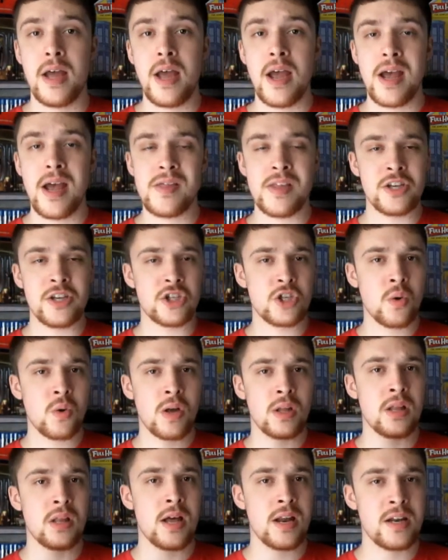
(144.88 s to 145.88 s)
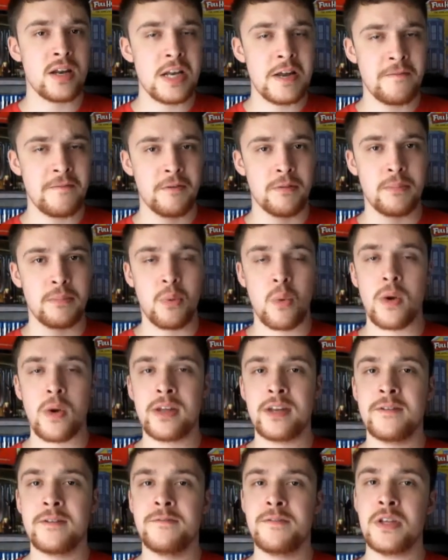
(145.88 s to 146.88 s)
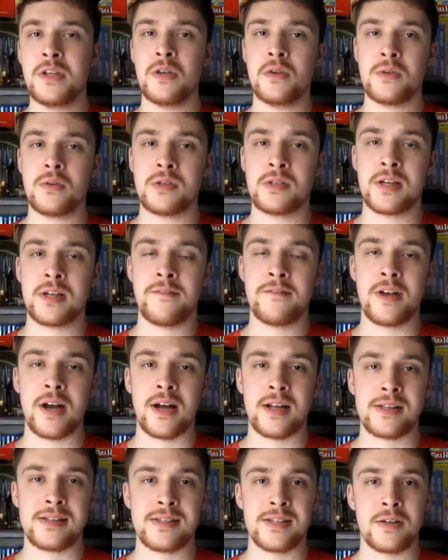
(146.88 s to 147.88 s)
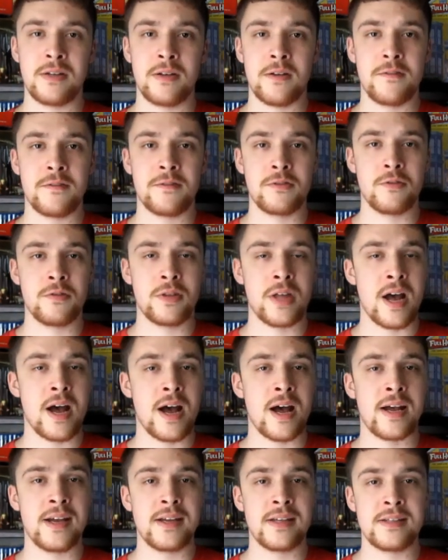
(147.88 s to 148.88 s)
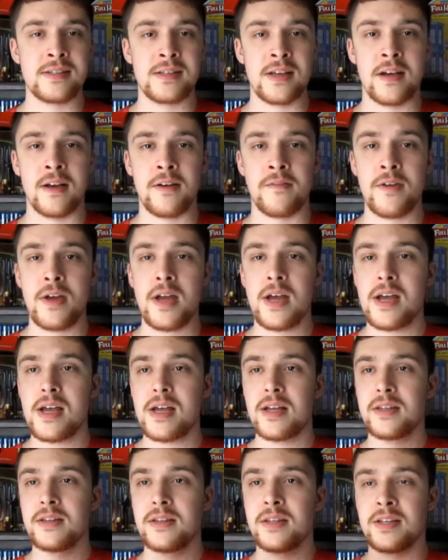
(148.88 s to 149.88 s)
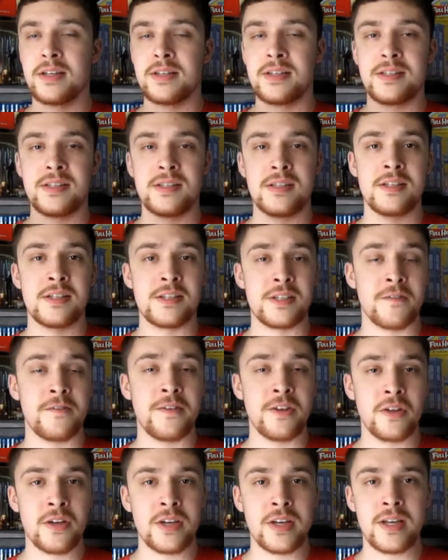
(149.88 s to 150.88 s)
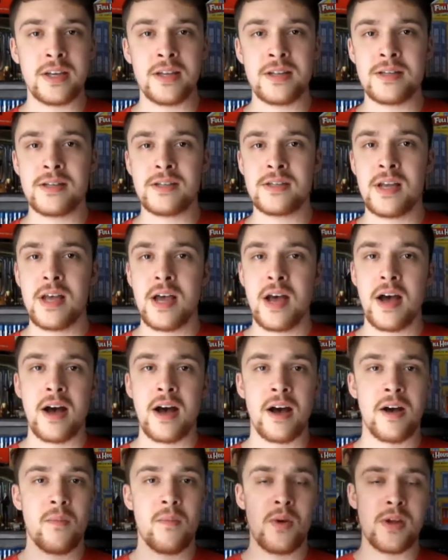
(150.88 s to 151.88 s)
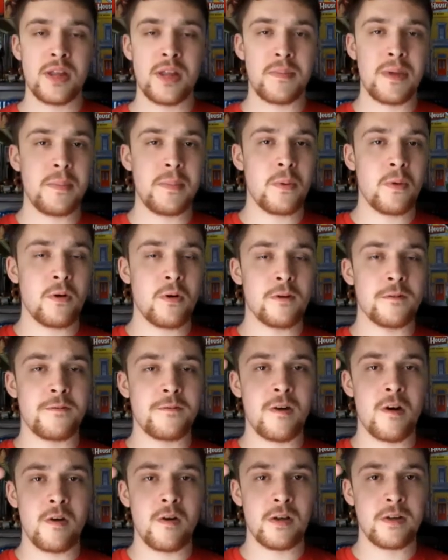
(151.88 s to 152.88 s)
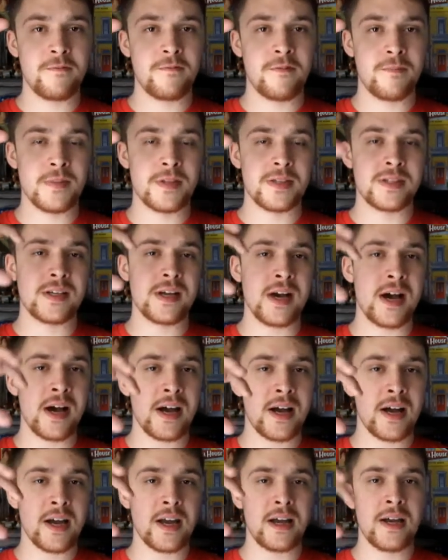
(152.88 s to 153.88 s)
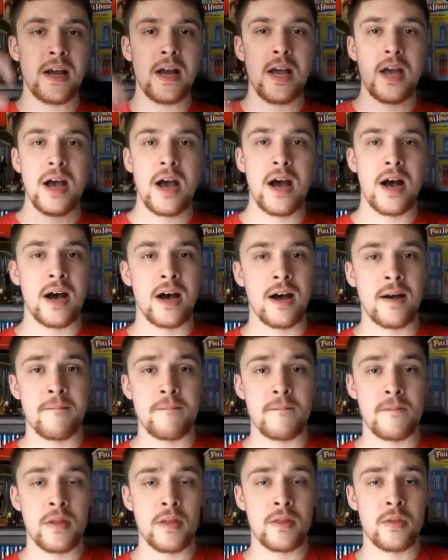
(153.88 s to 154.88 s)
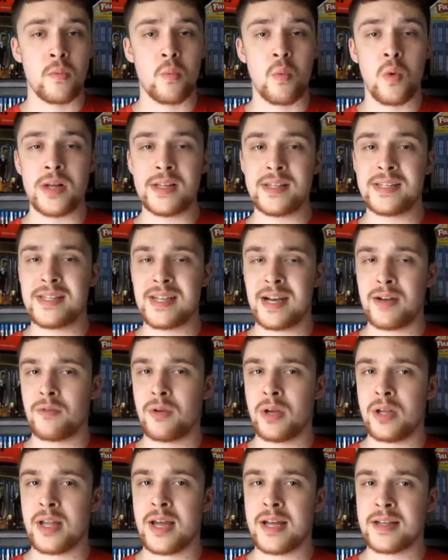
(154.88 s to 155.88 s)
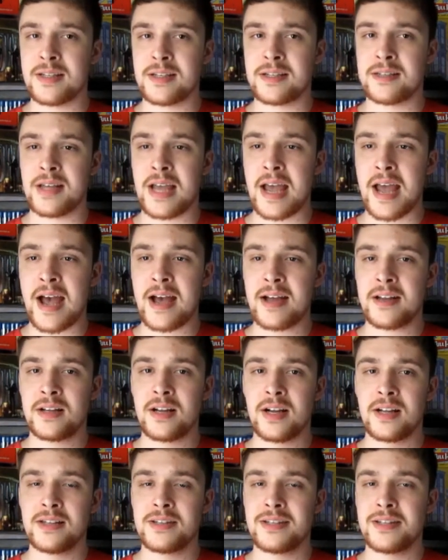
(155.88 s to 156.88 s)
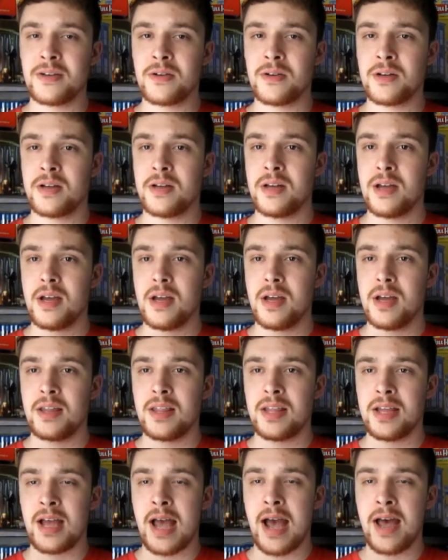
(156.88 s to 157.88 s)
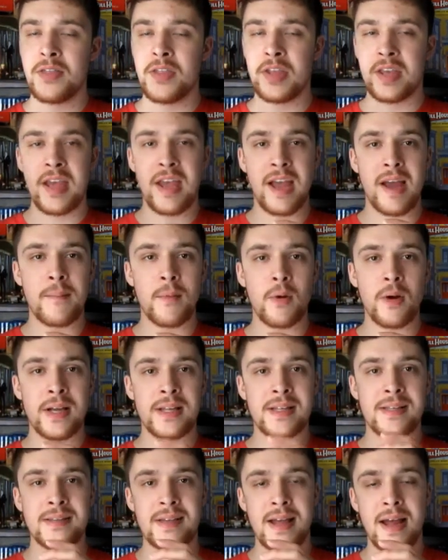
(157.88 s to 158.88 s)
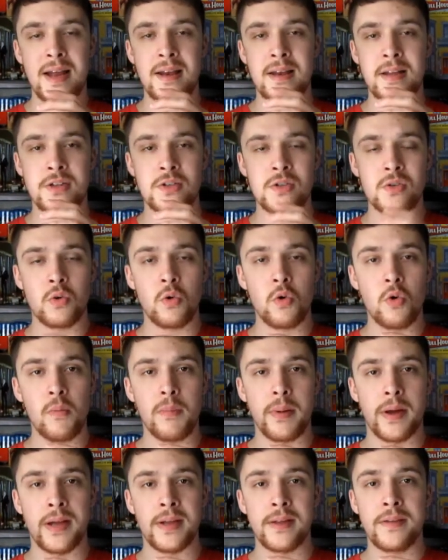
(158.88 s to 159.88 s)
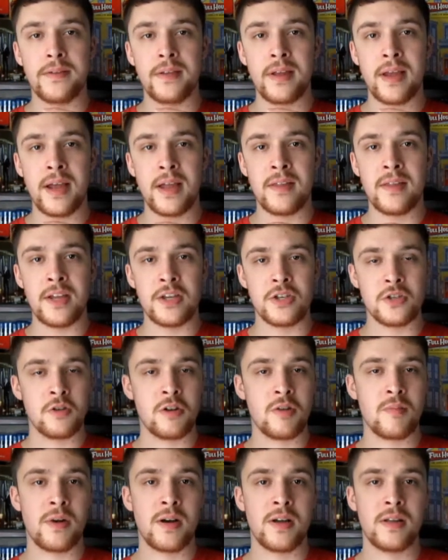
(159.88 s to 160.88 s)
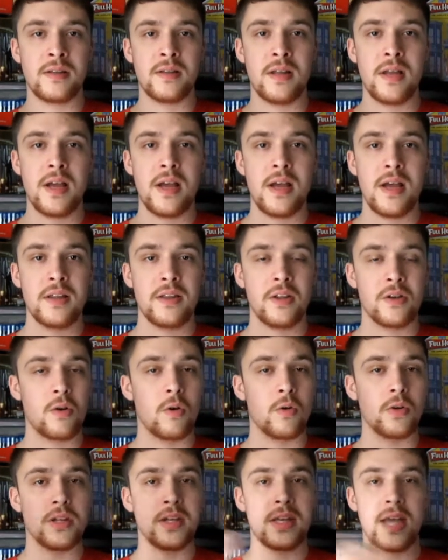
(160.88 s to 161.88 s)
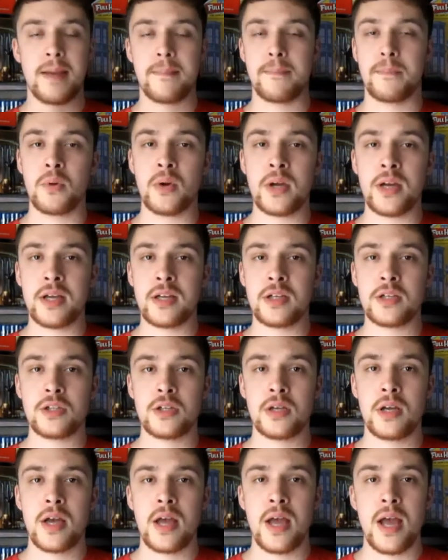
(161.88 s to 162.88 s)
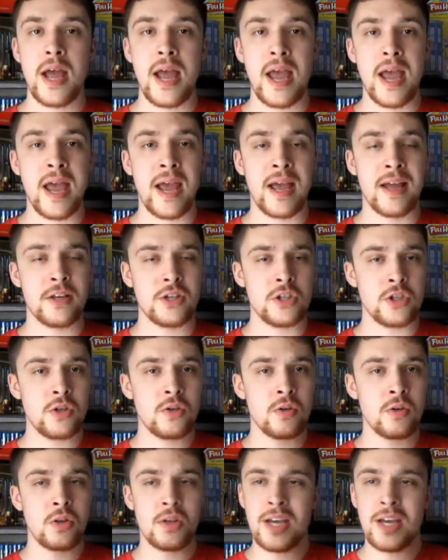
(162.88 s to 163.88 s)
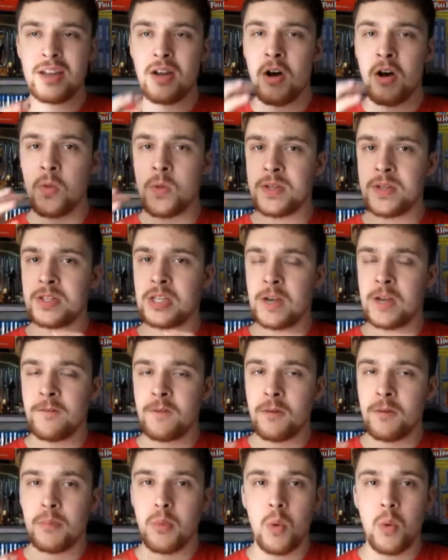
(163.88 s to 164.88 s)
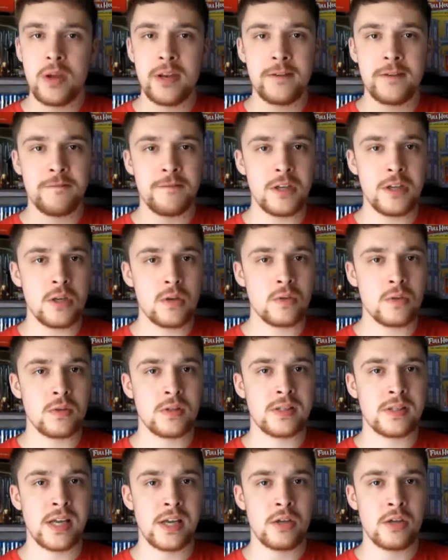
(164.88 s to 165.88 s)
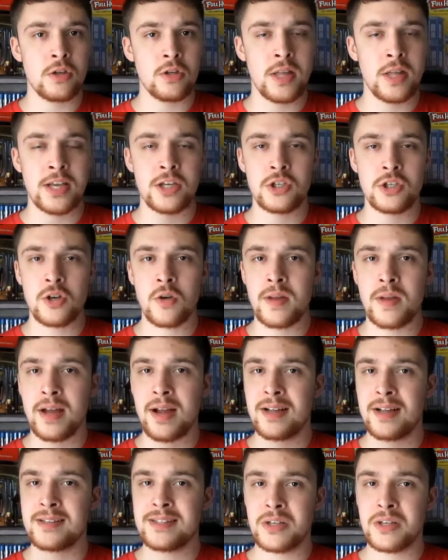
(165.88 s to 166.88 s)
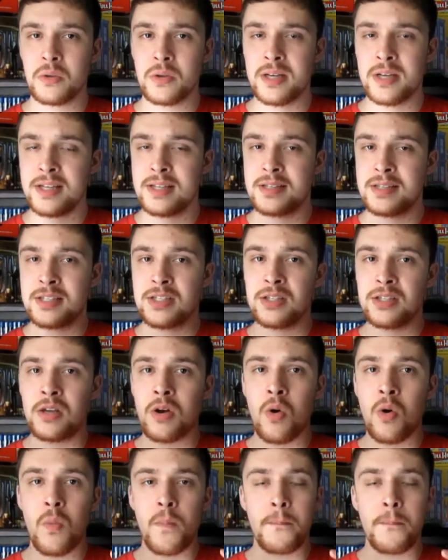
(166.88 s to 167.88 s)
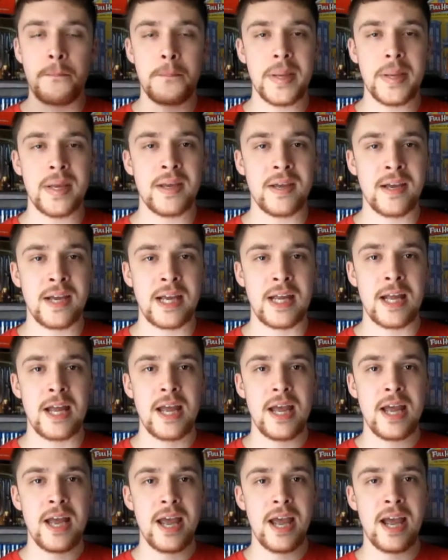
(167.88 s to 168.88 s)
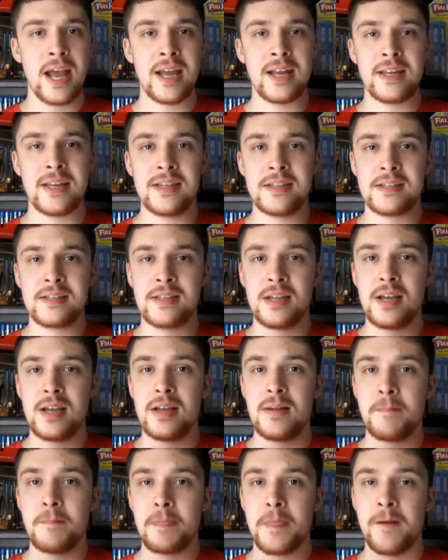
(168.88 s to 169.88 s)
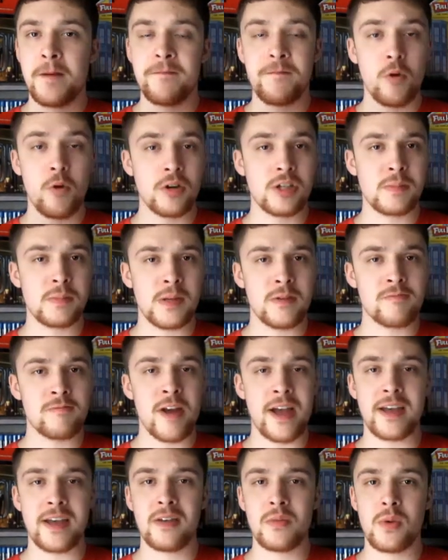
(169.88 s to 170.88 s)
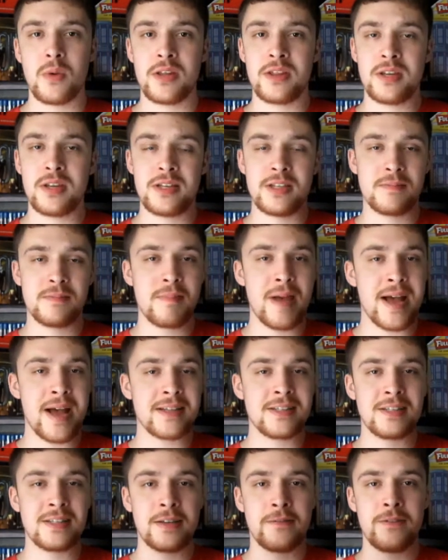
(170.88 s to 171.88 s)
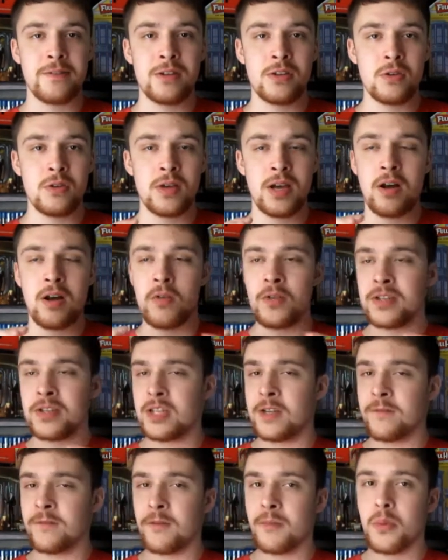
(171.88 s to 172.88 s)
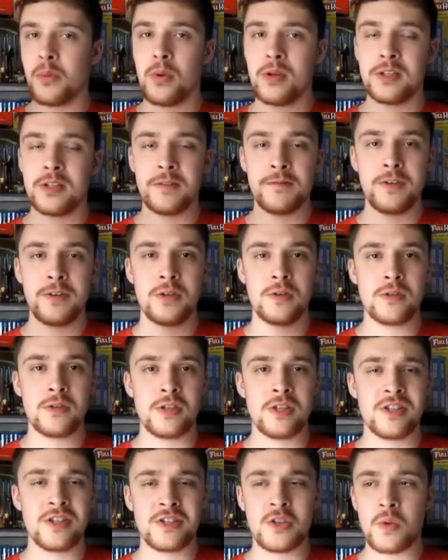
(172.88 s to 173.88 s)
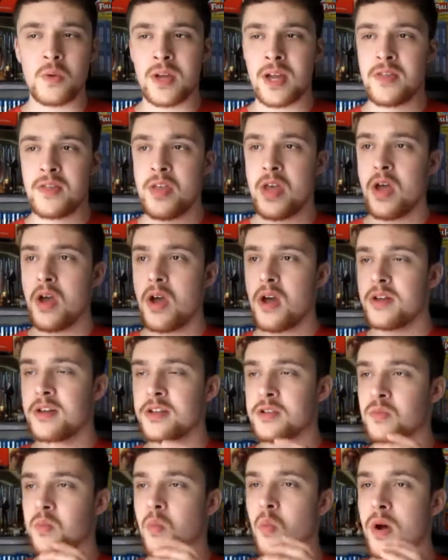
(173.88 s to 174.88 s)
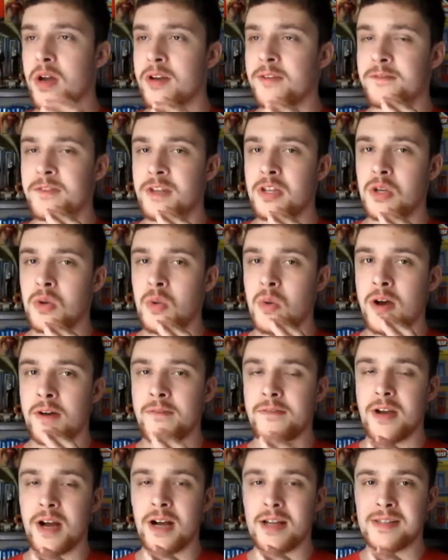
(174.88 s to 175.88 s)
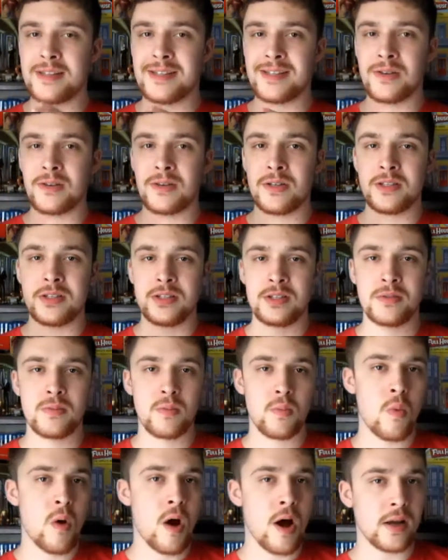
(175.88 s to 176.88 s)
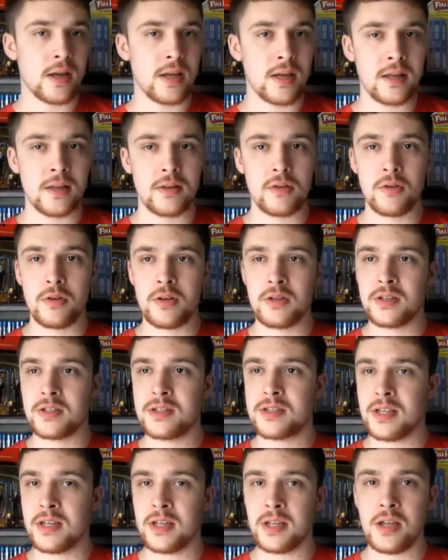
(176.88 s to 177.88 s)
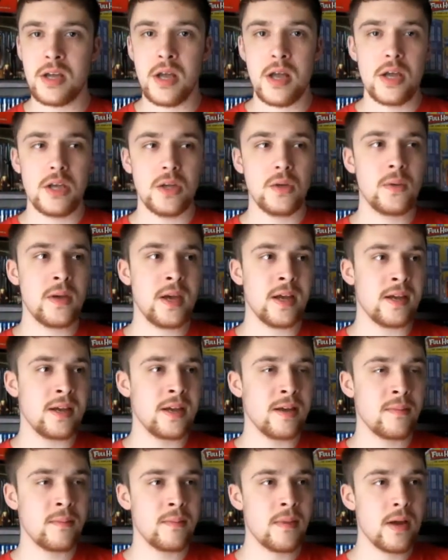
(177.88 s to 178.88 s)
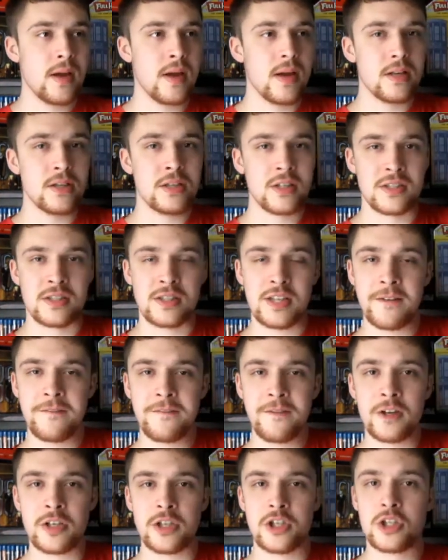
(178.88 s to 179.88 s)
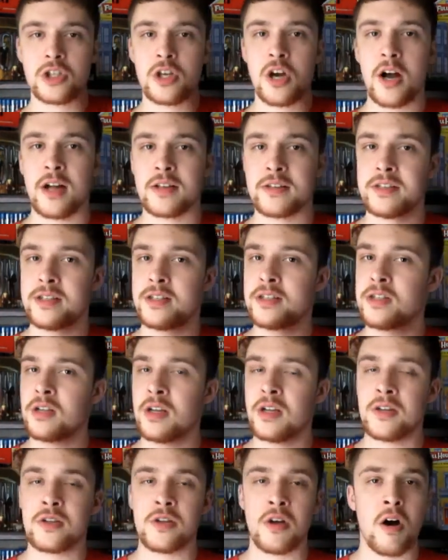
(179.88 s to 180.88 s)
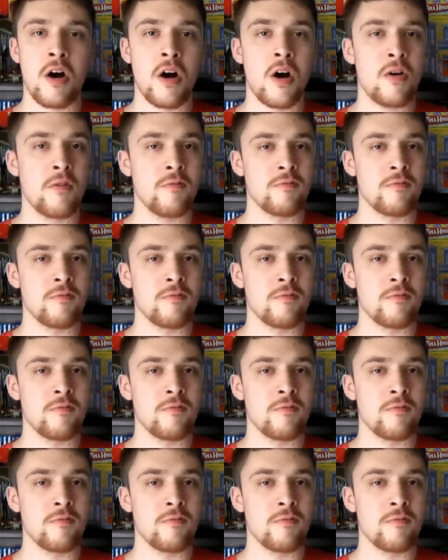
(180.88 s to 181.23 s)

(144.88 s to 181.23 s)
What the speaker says: And they show a lot of different point of views of Godzilla through the eyes of the civilians, when the people are falling from the sky. The one scene I really liked is they had Godzilla, they had the camera inside a school bus, and they showed him on the Golden Gate Bridge. And you know, they get all these different point of views that they show that Godzilla is so big and he's a force to be reckoned with, and he's massive, and you get all these different points of views. You just don't get just one view of Godzilla just walking through your city. You get him just different shots. It's all